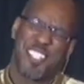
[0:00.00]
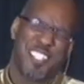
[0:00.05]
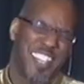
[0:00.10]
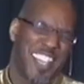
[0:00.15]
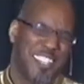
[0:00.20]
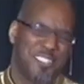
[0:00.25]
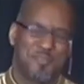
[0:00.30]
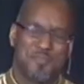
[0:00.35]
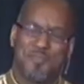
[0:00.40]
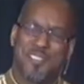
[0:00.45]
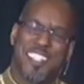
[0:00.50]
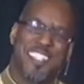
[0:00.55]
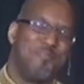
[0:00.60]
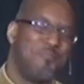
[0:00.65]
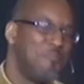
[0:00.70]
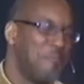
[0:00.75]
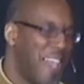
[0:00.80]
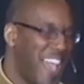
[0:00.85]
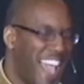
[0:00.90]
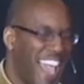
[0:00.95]
like,
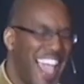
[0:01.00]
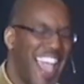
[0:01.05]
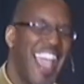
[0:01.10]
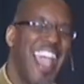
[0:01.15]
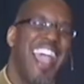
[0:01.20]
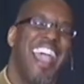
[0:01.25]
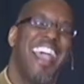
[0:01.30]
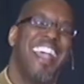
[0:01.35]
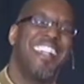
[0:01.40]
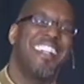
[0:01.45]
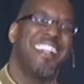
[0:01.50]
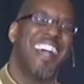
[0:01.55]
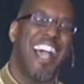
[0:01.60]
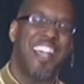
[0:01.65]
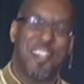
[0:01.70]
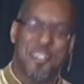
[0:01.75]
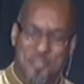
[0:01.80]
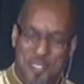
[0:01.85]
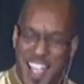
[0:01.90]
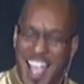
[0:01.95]
man, I
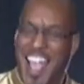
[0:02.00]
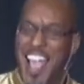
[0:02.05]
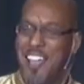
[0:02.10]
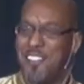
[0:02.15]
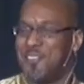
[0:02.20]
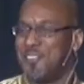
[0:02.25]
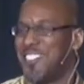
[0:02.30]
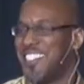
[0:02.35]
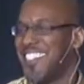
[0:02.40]
arrived.